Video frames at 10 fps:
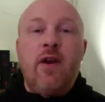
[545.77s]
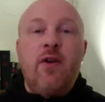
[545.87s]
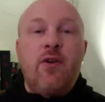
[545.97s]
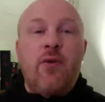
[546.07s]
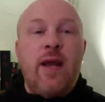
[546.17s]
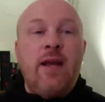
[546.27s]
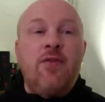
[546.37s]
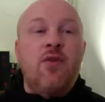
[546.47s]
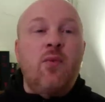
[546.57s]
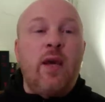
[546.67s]
Verin
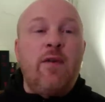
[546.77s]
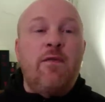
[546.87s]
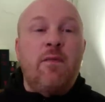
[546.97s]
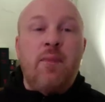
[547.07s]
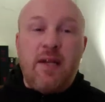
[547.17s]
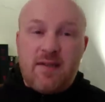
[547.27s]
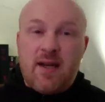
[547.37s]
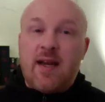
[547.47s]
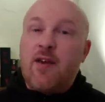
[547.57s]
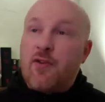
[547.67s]
created the weave from
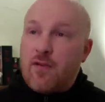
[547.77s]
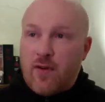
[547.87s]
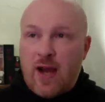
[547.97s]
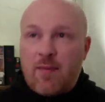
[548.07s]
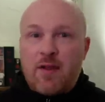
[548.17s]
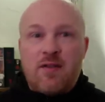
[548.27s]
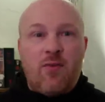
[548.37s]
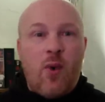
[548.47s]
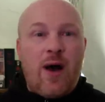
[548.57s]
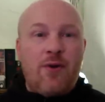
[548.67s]
piecing together fragments
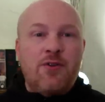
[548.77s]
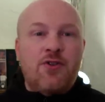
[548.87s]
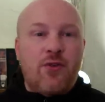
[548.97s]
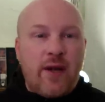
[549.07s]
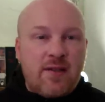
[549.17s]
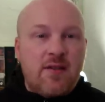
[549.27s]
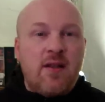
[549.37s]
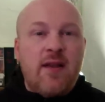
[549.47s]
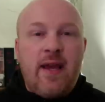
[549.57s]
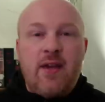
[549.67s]
of Wilder's tricks
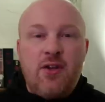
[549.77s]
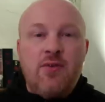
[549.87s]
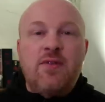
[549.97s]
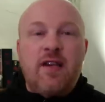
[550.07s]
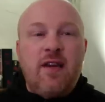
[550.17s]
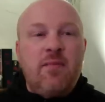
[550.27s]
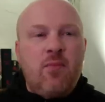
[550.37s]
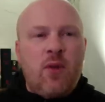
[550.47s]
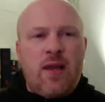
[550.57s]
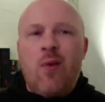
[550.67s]
that they had used to get
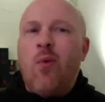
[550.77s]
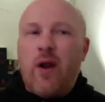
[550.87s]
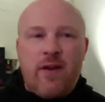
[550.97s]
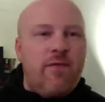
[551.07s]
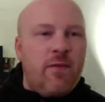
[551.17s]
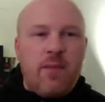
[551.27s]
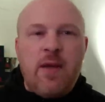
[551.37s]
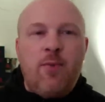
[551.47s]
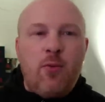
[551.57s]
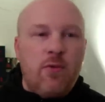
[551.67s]
what they wanted from
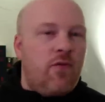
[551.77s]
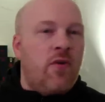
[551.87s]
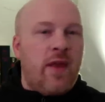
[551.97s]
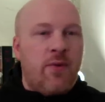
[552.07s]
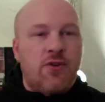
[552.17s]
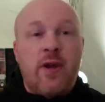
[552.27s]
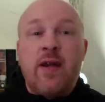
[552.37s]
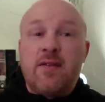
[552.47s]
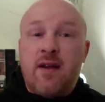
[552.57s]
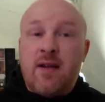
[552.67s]
people before they were
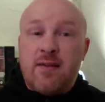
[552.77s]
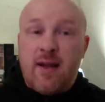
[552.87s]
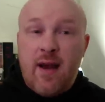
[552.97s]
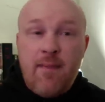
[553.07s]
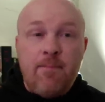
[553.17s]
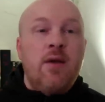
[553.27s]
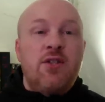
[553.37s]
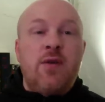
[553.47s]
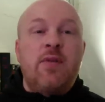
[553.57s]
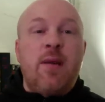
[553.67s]
trained as an Aes Sedai.
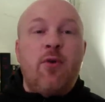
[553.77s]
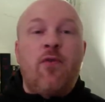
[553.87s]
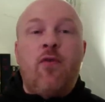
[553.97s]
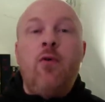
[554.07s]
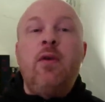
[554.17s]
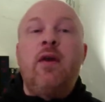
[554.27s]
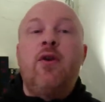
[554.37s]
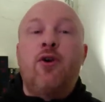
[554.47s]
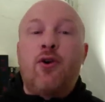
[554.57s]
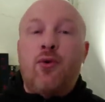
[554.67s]
She was able to
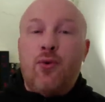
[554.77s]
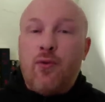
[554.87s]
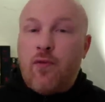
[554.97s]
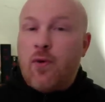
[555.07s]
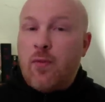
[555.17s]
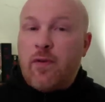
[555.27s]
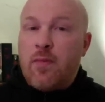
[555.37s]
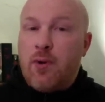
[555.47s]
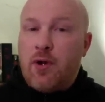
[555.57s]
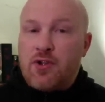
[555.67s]
formulate her crude form of
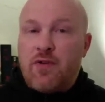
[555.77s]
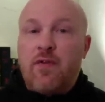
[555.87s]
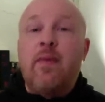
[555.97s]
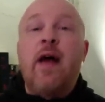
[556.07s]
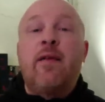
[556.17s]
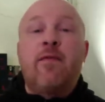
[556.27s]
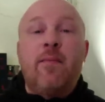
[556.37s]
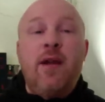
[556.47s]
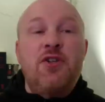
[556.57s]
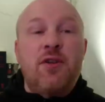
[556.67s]
compulsion from that
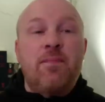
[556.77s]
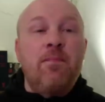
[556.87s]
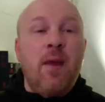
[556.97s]
information,